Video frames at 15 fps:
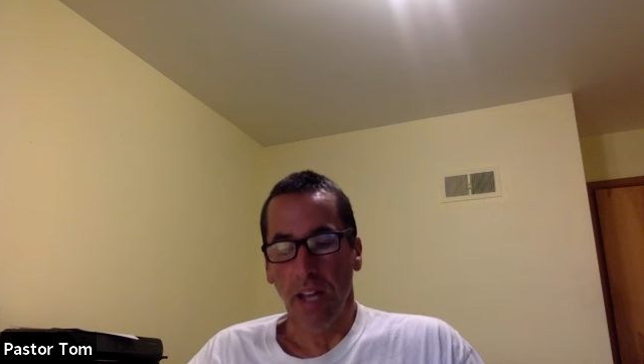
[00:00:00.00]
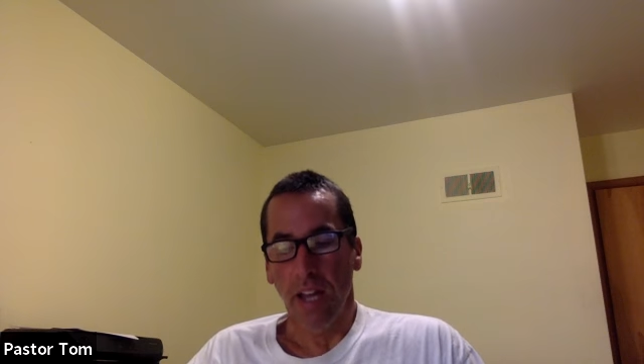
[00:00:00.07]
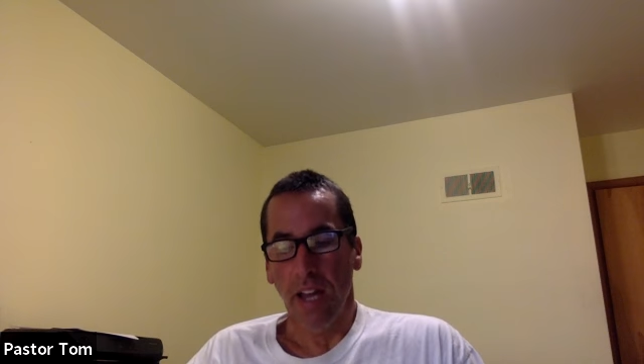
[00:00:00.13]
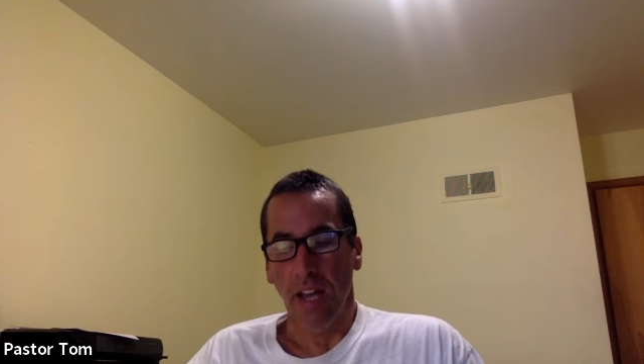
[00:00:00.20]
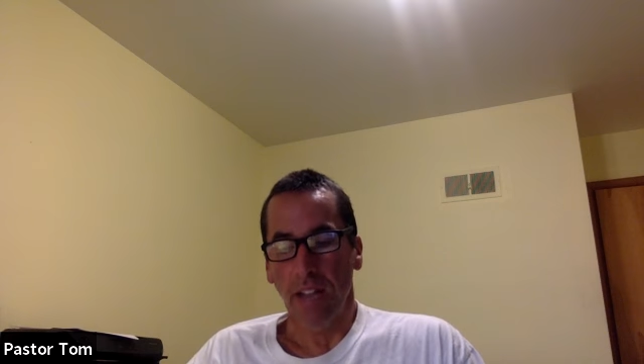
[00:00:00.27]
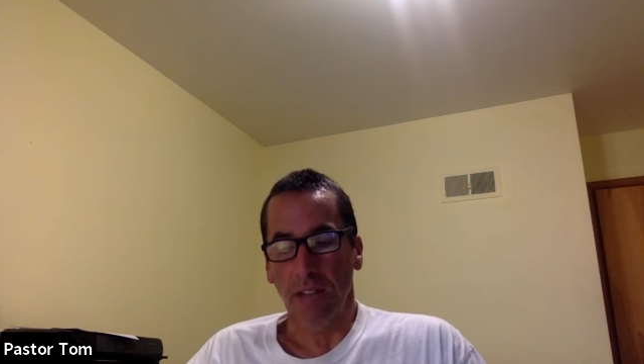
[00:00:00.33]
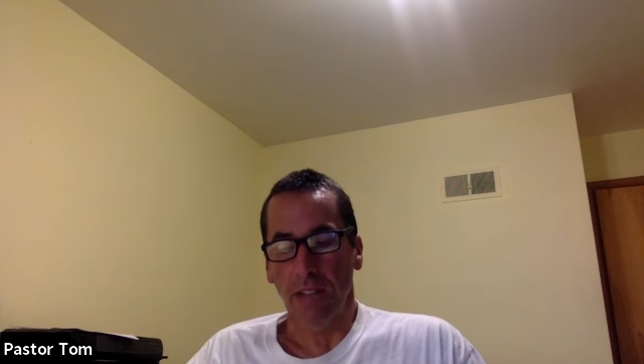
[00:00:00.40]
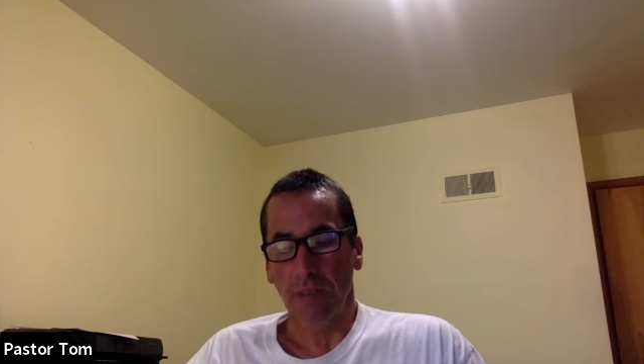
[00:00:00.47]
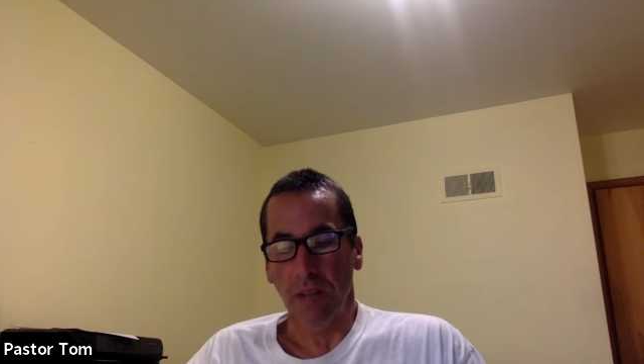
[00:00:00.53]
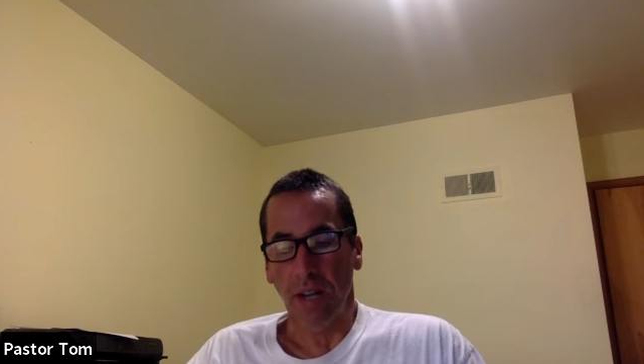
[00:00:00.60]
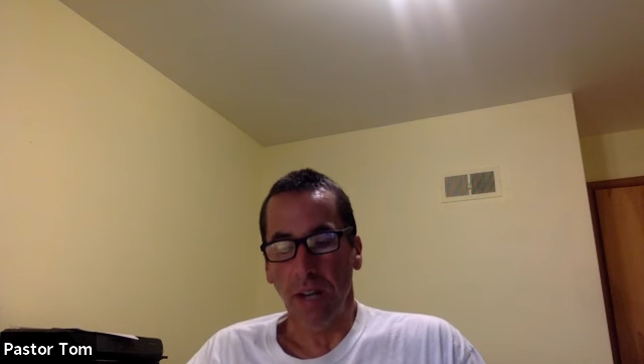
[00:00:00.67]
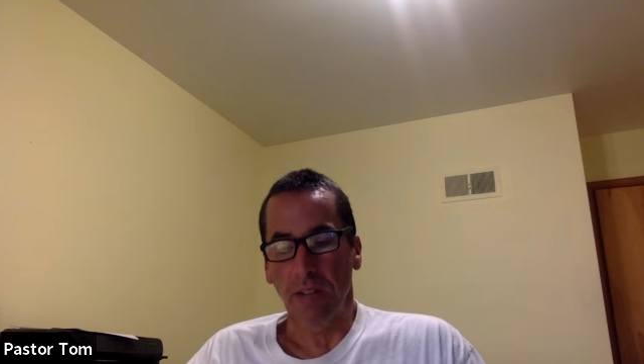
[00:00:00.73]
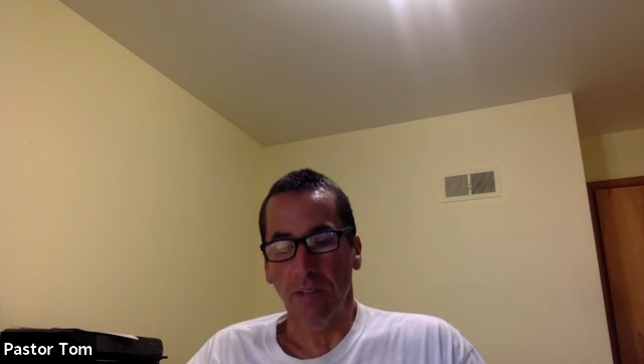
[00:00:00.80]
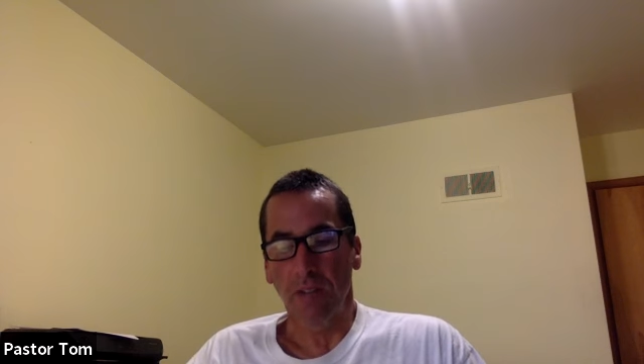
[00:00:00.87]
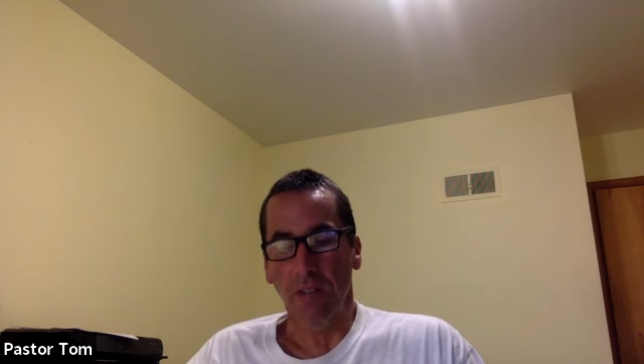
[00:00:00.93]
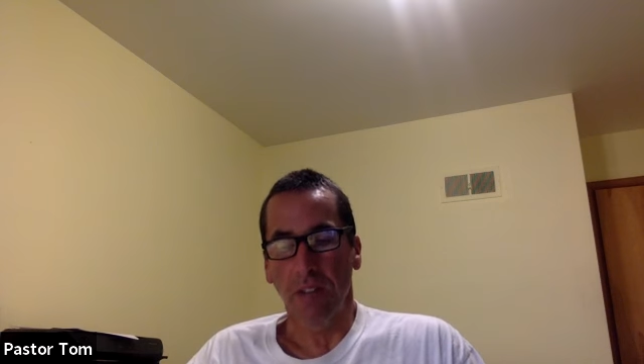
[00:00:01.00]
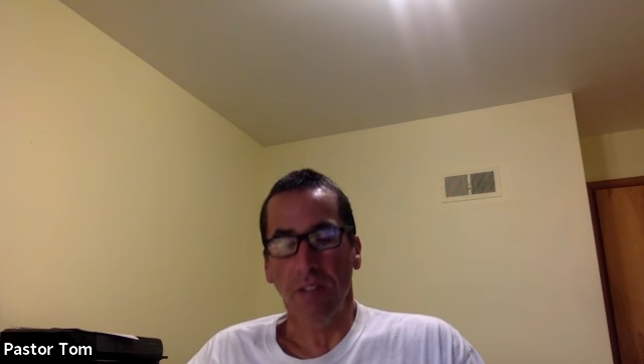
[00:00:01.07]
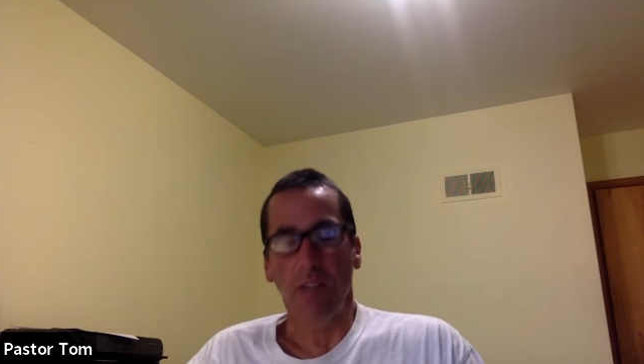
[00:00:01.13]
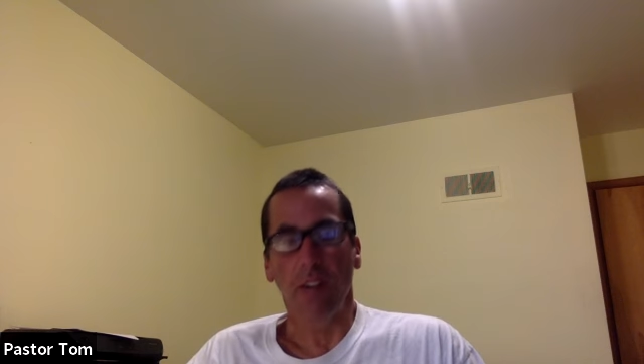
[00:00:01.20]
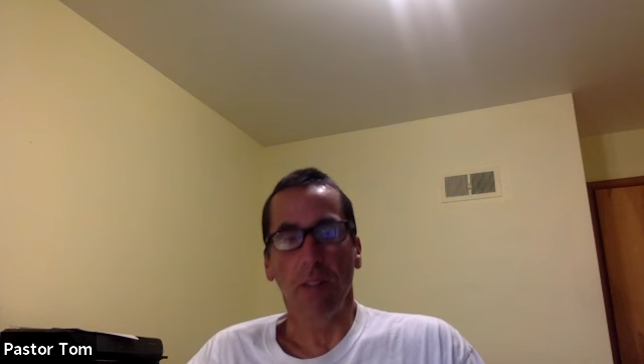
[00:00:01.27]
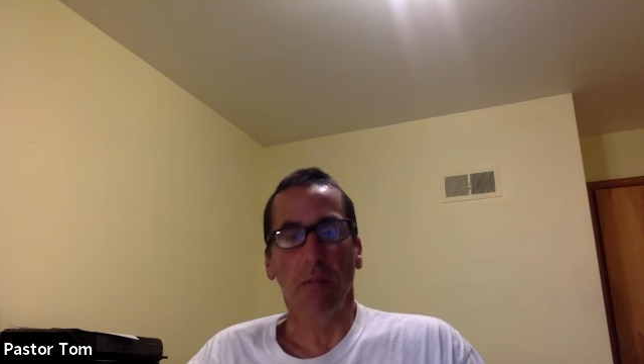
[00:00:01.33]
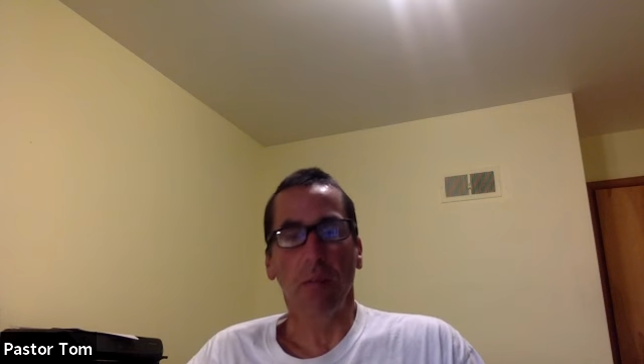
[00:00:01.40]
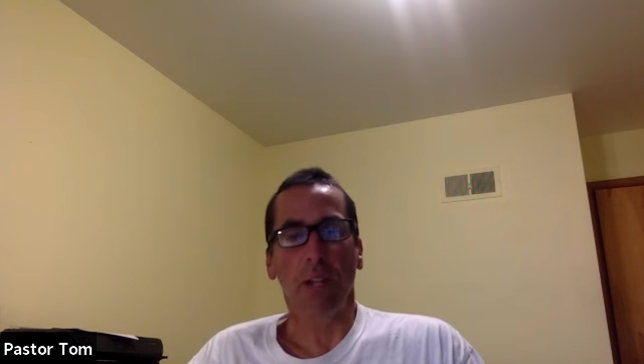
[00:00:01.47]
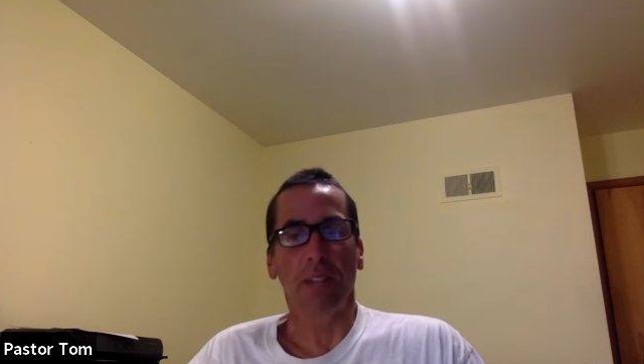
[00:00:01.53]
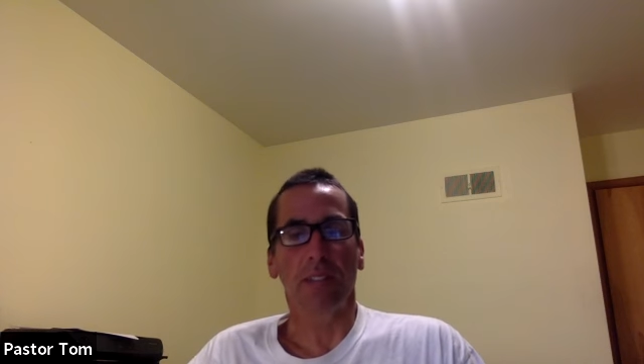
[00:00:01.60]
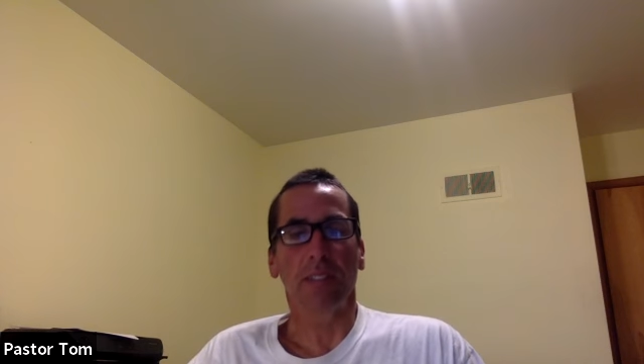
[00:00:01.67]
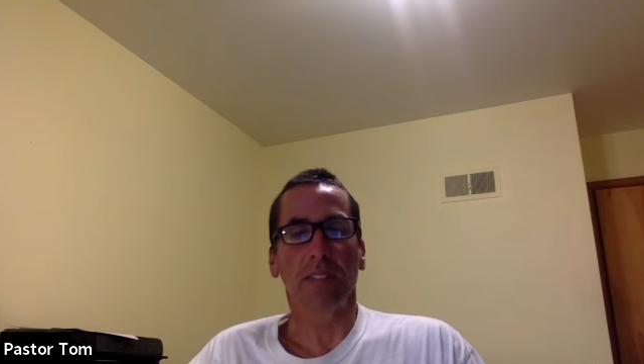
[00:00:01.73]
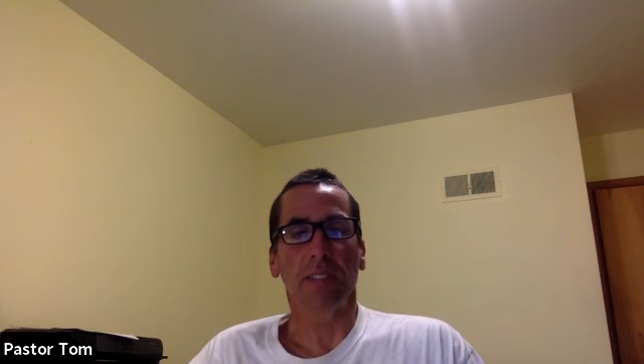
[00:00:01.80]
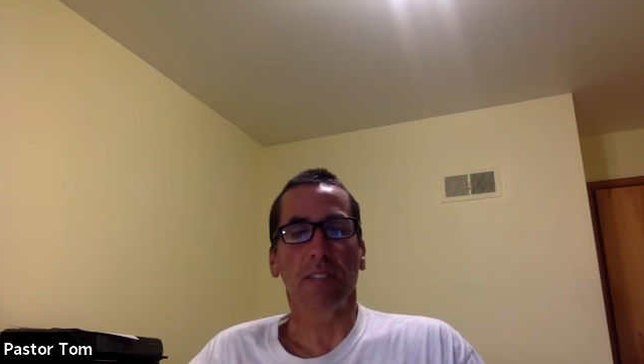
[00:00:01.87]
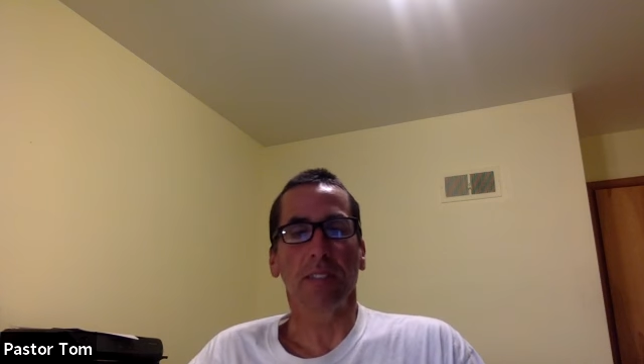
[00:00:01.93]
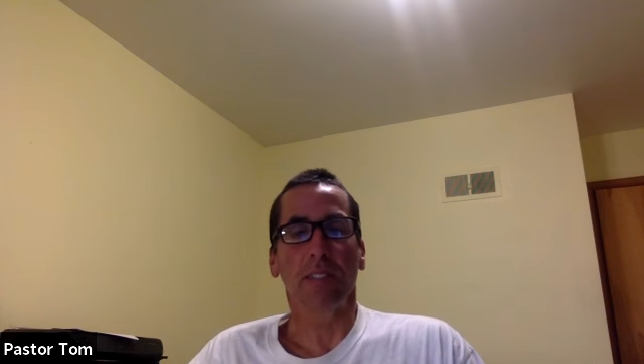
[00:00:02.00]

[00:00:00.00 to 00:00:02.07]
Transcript: And it's part of one of our blessings